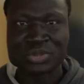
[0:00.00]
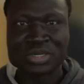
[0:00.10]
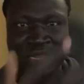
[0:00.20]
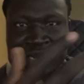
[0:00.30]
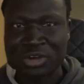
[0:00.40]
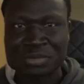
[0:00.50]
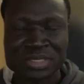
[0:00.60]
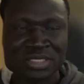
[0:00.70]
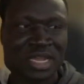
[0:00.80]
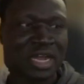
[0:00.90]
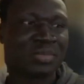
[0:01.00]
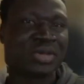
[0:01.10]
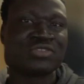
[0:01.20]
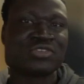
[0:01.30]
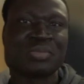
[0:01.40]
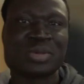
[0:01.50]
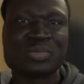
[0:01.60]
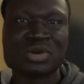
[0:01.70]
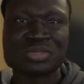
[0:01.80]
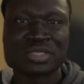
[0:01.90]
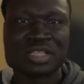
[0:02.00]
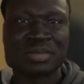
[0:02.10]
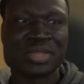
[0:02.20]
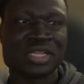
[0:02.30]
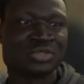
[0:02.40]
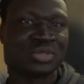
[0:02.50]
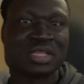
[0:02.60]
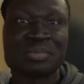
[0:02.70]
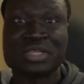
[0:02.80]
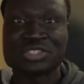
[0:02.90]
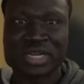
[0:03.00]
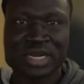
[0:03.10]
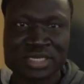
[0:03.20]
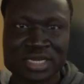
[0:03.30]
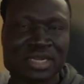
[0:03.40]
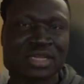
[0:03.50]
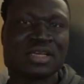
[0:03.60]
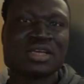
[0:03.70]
when helicopters come and dropping bombs in their village, when their village are attacked,